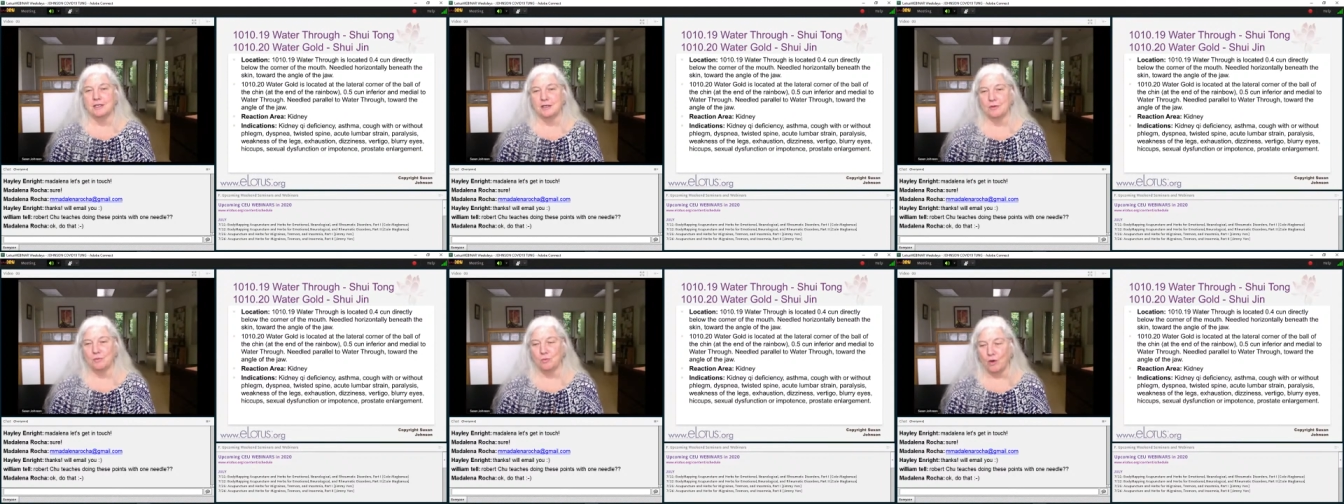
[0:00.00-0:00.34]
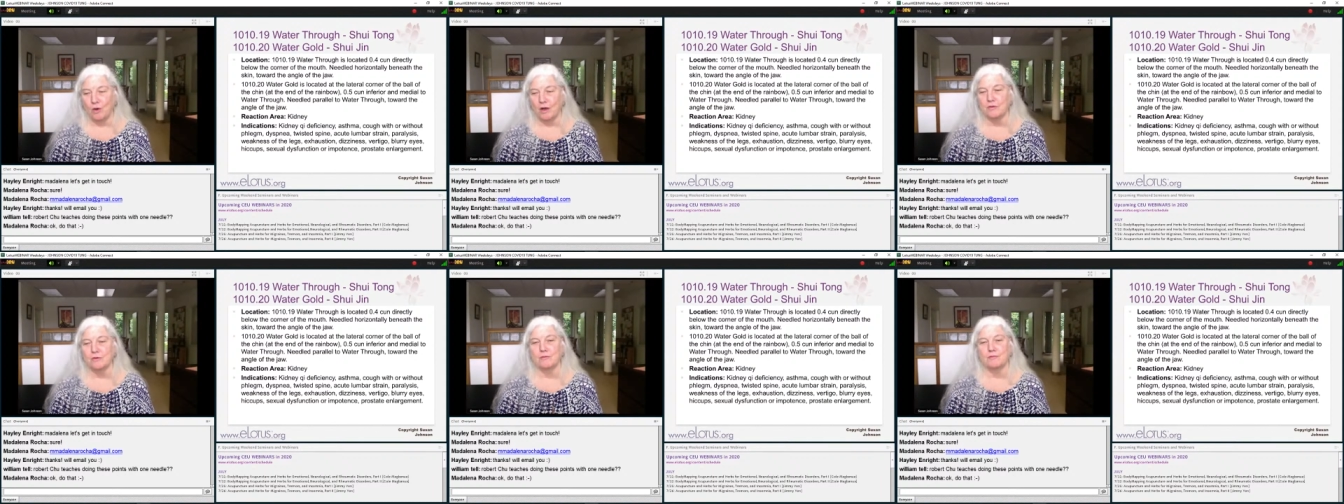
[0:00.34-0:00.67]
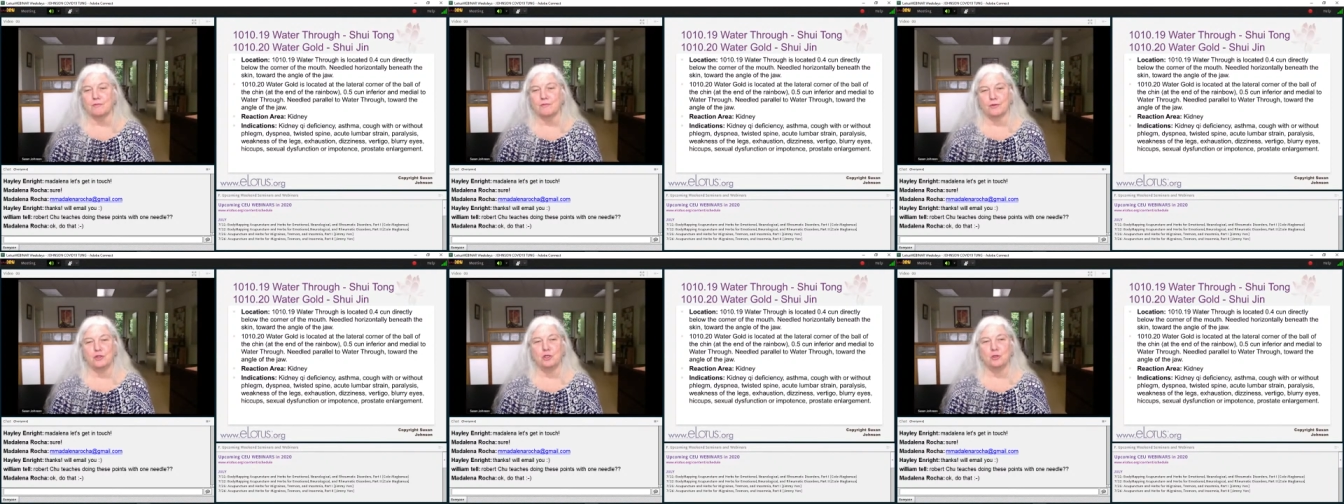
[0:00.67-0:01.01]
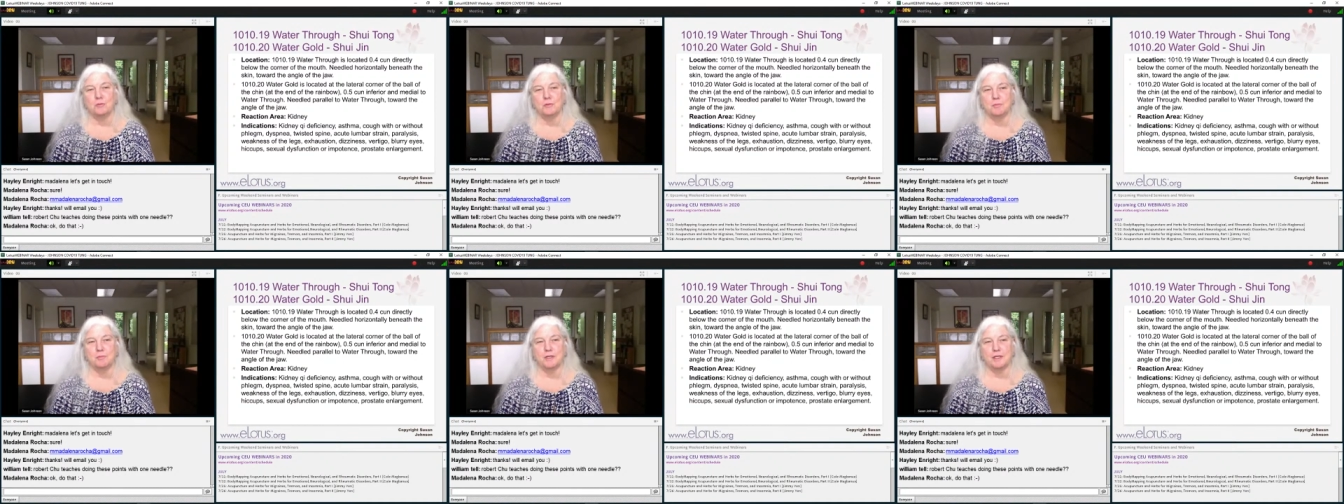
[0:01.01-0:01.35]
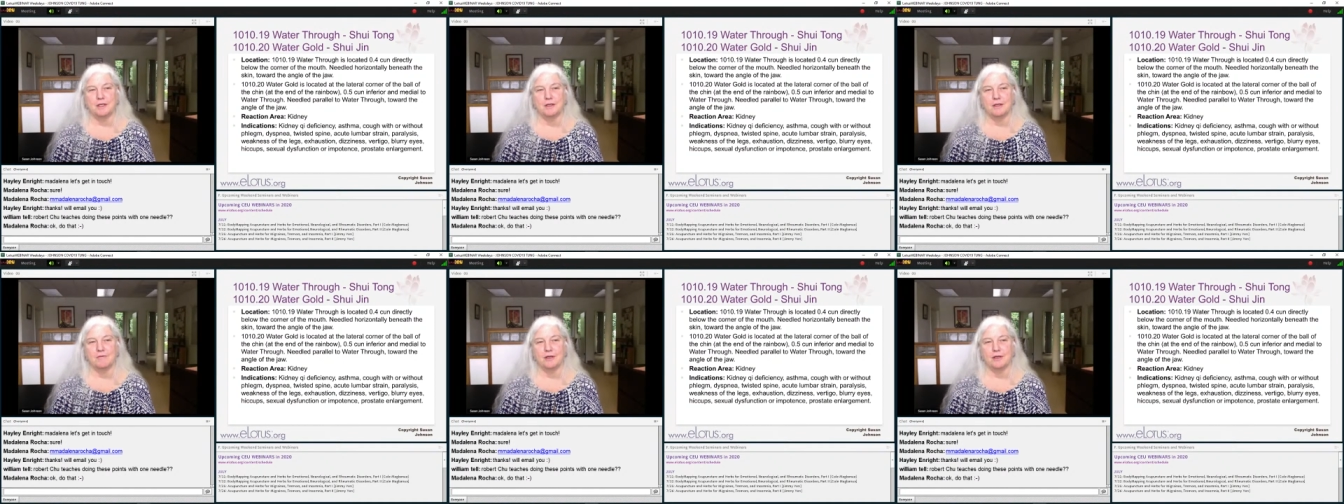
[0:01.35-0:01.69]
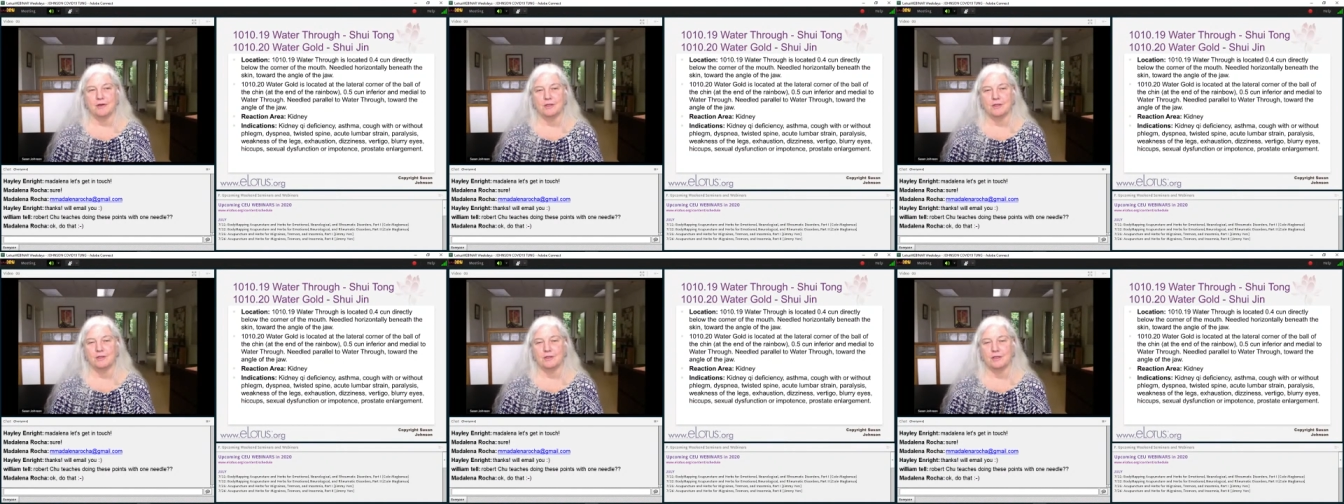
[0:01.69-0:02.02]
wonderful human being,
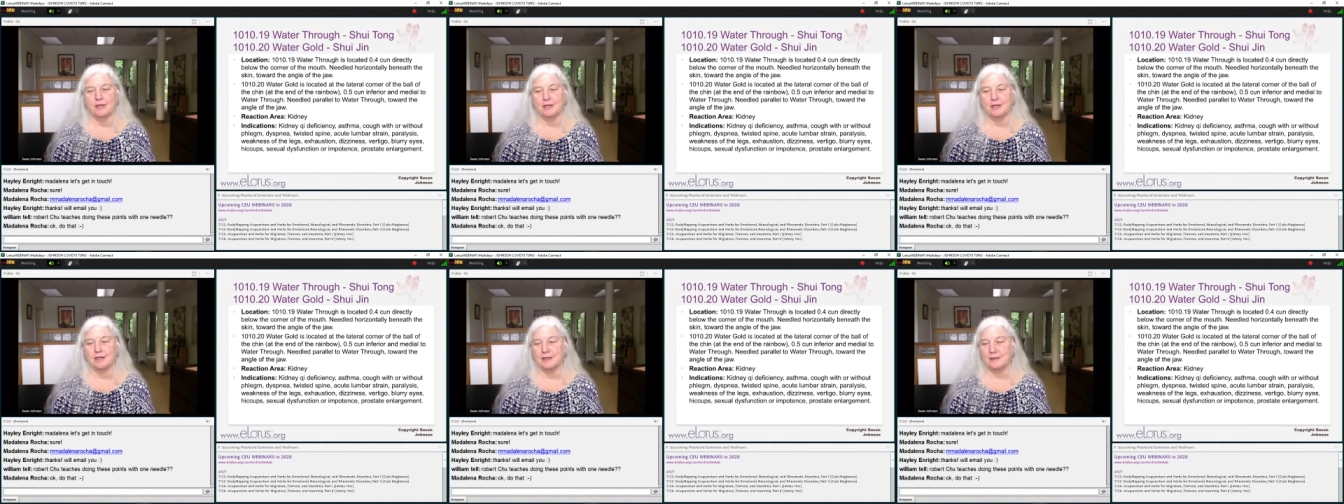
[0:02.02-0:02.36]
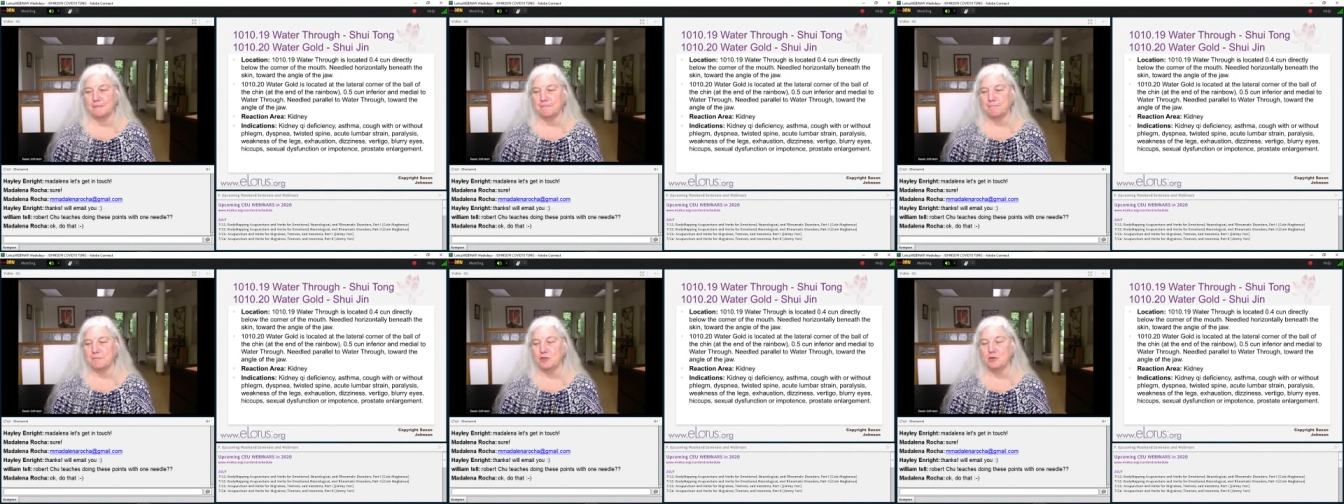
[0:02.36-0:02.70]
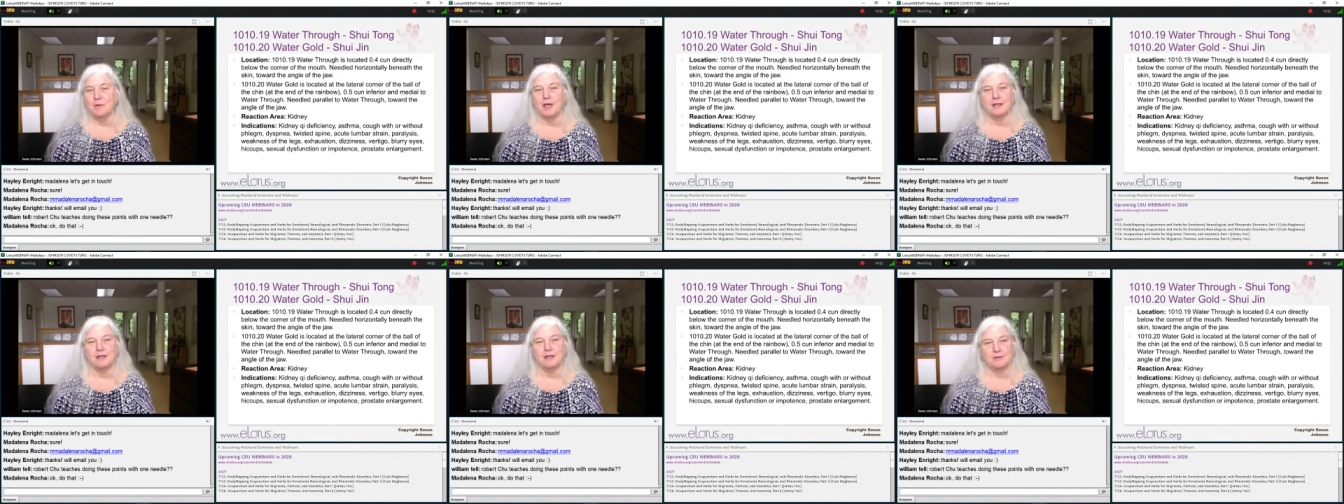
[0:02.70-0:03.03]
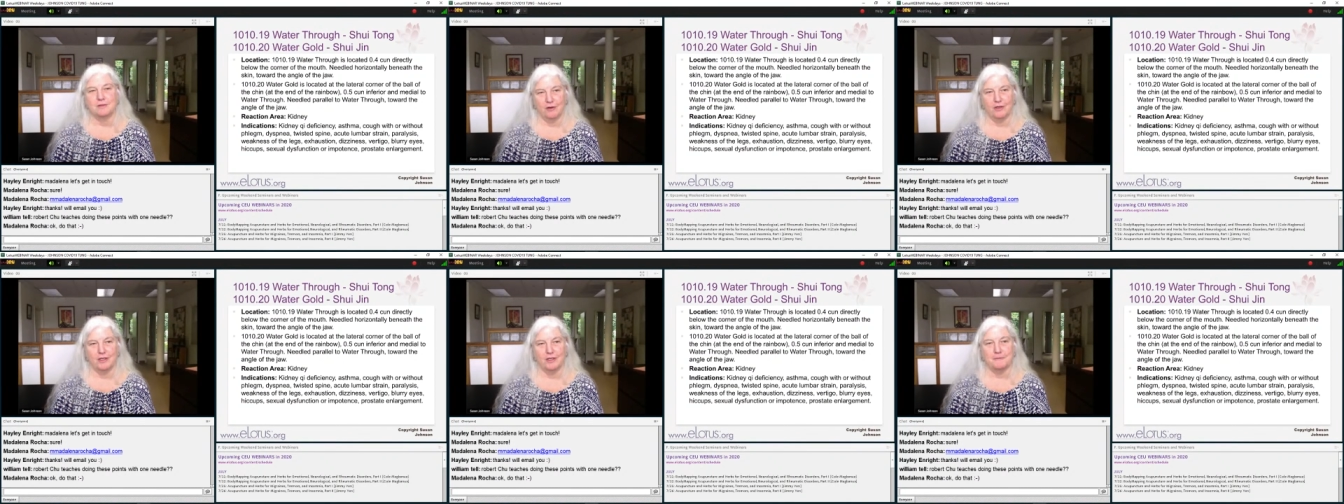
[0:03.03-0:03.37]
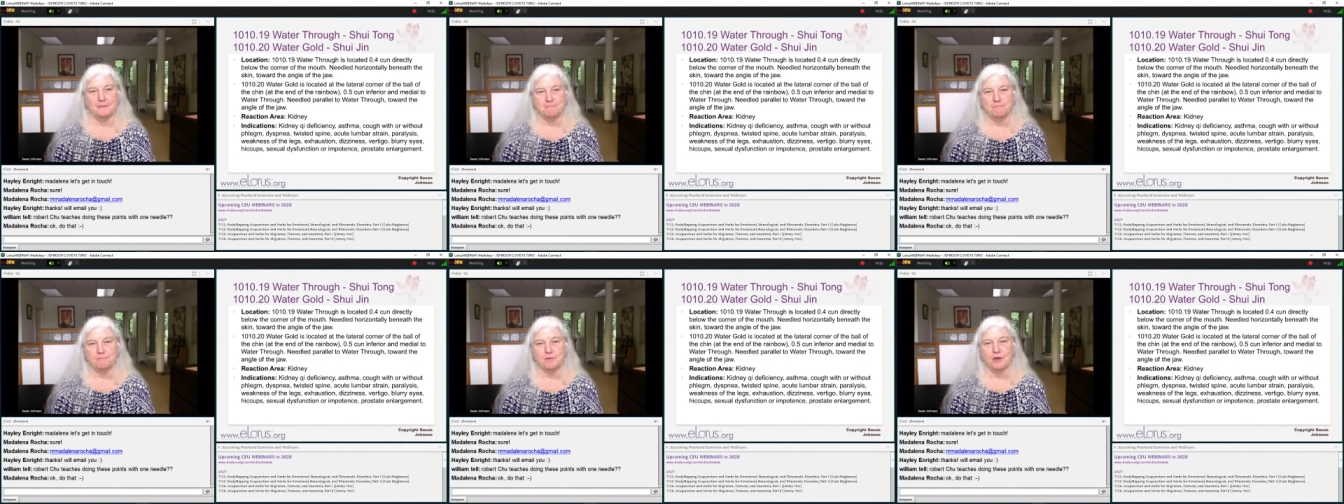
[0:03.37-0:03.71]
very um, humanitarian,